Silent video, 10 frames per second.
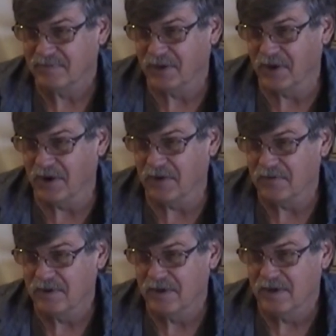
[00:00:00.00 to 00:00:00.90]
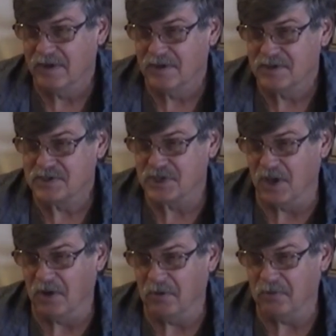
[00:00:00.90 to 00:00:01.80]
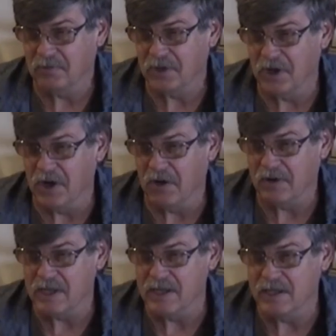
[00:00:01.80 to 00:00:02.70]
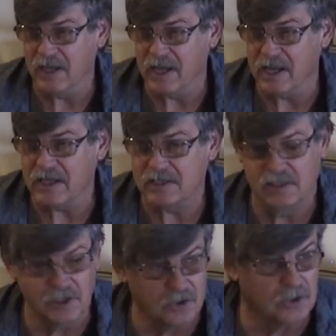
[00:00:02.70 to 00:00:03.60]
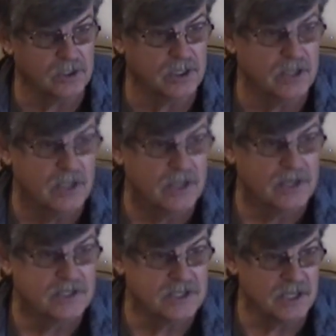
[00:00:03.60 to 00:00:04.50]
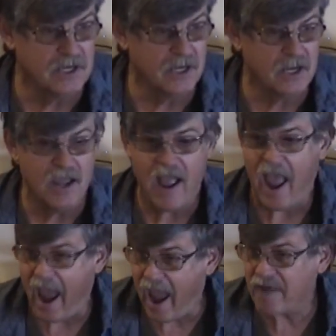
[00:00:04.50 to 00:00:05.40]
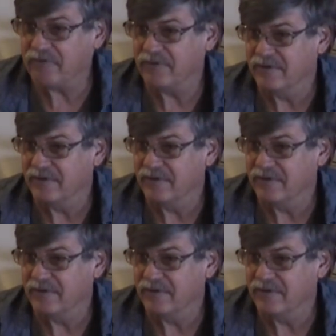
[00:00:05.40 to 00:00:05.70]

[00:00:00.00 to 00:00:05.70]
You know? So, you know, he is literally sending half